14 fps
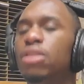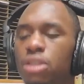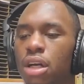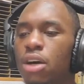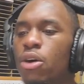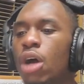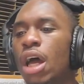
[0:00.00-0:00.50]
You
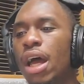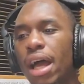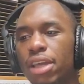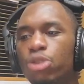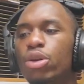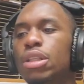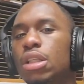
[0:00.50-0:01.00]
know,
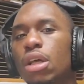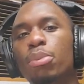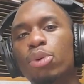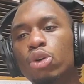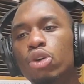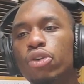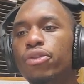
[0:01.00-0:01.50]
you get to
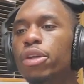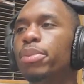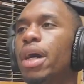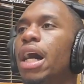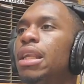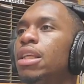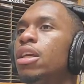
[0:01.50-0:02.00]
improve your
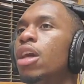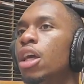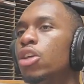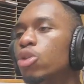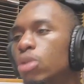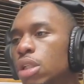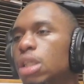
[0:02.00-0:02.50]
body.
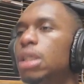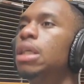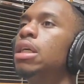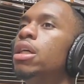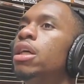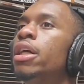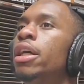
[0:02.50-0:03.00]
You look
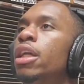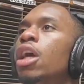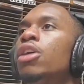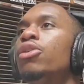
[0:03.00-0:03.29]
good.